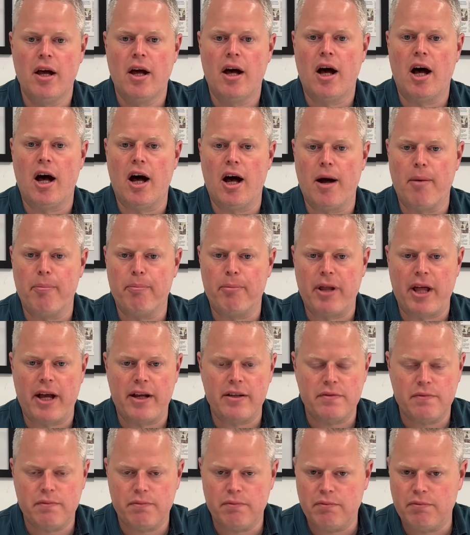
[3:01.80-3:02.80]
But
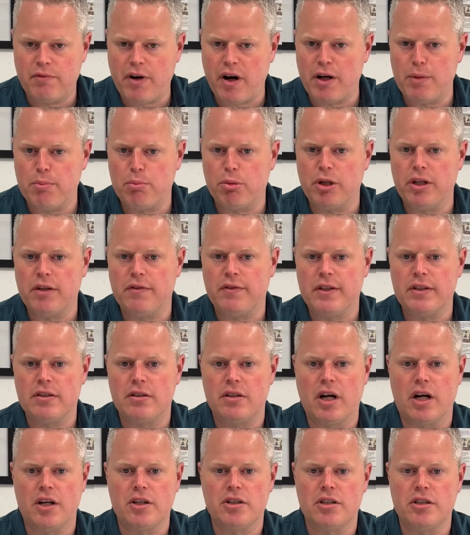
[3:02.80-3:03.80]
that's a very brief
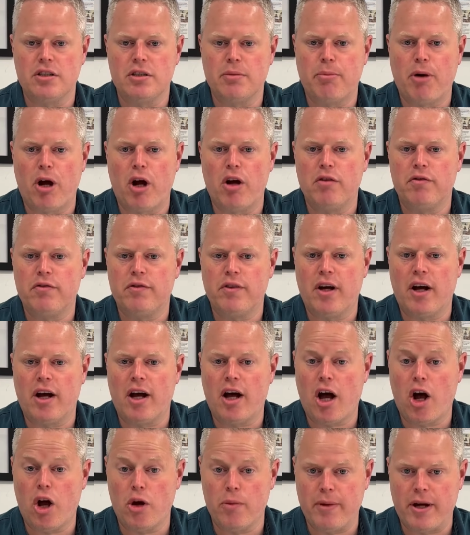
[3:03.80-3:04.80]
introduction to both. I
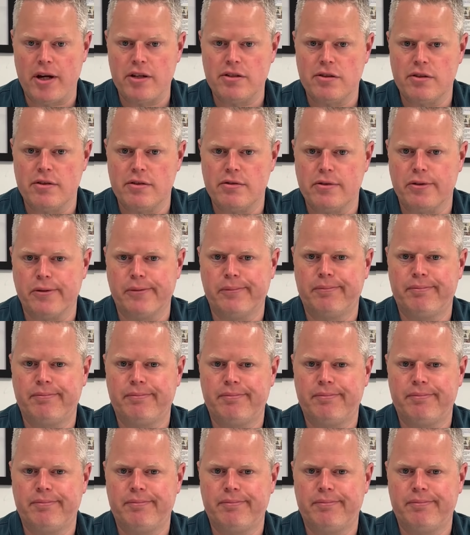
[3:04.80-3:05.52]
hope that's useful.